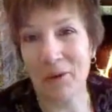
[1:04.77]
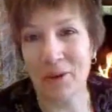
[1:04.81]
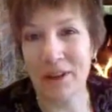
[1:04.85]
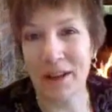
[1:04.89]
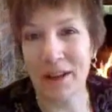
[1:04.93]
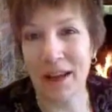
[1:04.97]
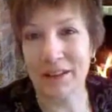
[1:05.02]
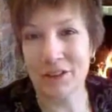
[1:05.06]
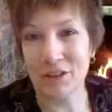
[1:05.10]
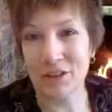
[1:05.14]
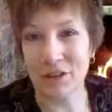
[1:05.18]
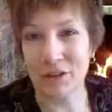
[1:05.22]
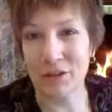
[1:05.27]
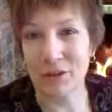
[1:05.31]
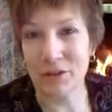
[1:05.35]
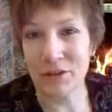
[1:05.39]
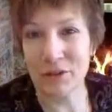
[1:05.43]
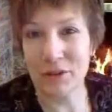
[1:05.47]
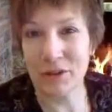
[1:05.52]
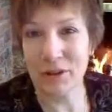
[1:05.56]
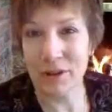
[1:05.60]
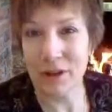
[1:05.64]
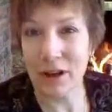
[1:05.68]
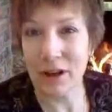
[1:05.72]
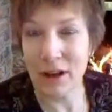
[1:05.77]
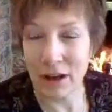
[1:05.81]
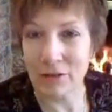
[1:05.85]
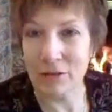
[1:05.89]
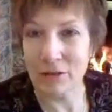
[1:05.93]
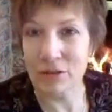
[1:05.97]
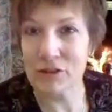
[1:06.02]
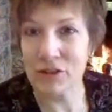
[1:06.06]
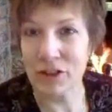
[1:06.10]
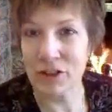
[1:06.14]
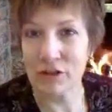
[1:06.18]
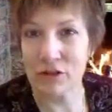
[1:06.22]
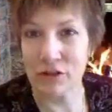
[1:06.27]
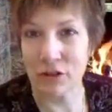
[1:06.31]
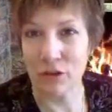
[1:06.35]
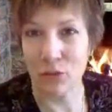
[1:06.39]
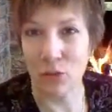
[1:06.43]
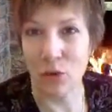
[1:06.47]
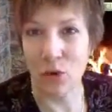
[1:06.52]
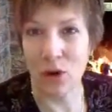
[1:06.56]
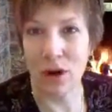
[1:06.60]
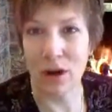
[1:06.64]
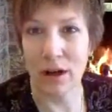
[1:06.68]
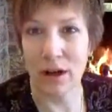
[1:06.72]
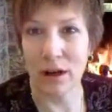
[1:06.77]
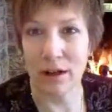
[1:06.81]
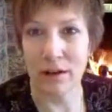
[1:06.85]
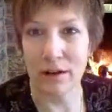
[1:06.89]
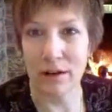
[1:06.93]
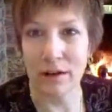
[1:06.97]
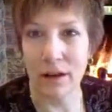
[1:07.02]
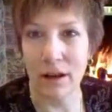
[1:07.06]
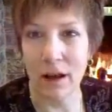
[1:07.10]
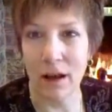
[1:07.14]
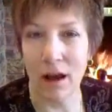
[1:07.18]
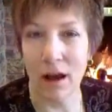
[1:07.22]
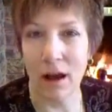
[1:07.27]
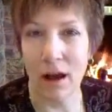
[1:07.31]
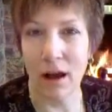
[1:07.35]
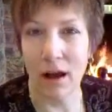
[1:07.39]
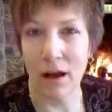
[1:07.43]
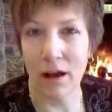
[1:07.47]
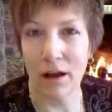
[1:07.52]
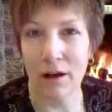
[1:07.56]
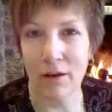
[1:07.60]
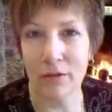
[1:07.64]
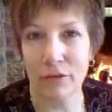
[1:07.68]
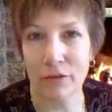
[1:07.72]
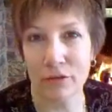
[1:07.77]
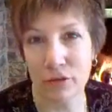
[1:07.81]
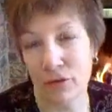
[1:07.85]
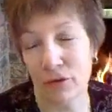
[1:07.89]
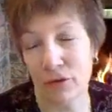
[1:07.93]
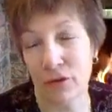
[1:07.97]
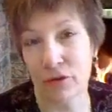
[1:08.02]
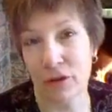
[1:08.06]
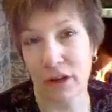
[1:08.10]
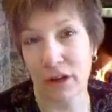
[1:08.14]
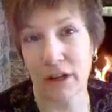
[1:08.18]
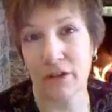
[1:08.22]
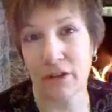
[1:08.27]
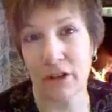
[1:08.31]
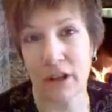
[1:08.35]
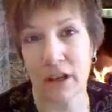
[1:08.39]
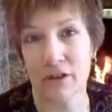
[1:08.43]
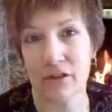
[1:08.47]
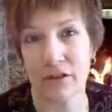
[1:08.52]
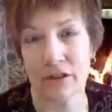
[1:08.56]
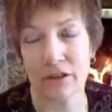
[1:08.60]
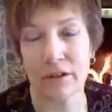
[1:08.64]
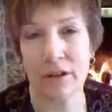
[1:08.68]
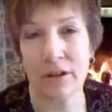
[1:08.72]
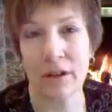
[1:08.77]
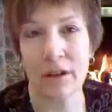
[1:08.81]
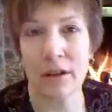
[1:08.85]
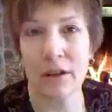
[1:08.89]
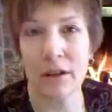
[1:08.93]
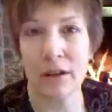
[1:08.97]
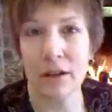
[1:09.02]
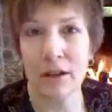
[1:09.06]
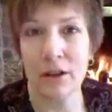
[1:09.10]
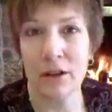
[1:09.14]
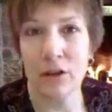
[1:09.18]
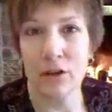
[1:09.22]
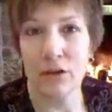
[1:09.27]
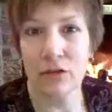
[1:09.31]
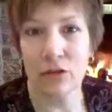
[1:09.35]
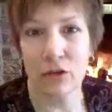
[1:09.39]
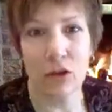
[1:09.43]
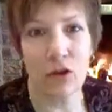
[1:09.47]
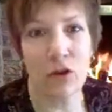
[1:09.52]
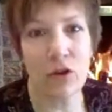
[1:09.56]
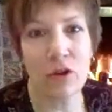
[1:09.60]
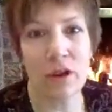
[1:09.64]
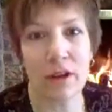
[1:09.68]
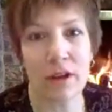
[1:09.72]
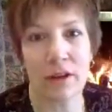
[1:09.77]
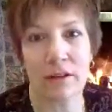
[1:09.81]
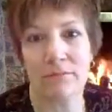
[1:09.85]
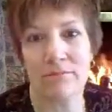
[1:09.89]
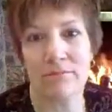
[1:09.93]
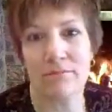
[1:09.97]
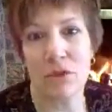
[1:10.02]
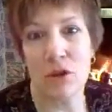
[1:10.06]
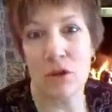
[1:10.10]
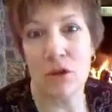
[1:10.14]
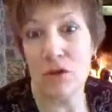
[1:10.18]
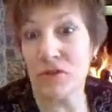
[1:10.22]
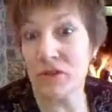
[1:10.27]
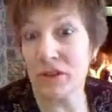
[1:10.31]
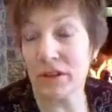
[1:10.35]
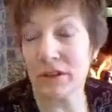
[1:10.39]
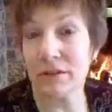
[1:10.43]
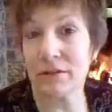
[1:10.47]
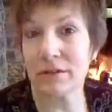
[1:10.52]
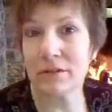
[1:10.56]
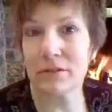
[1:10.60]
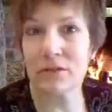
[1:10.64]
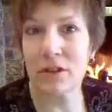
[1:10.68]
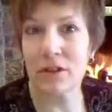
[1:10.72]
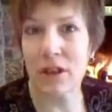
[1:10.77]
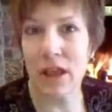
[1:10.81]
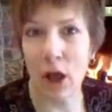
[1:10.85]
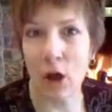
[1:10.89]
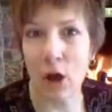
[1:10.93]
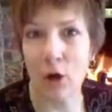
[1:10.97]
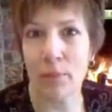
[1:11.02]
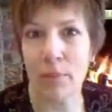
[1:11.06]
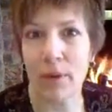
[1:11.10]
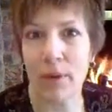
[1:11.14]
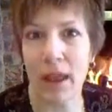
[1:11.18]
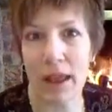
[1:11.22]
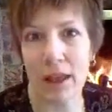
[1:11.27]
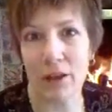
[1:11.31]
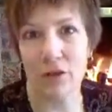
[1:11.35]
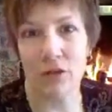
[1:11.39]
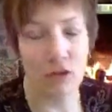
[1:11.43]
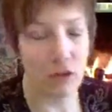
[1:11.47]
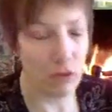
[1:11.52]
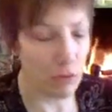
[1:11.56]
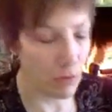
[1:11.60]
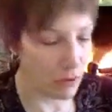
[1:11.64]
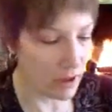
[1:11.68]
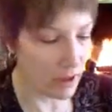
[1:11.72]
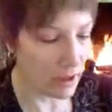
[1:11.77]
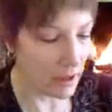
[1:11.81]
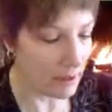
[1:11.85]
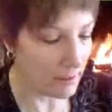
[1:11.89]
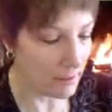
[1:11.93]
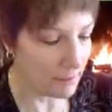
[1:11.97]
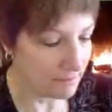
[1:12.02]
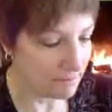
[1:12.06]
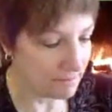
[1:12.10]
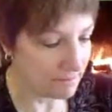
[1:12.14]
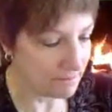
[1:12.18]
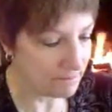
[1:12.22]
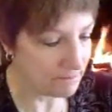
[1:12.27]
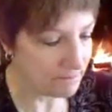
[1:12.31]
we'd like to cover section 1 of Truth in Translation so you can use it to help as you read.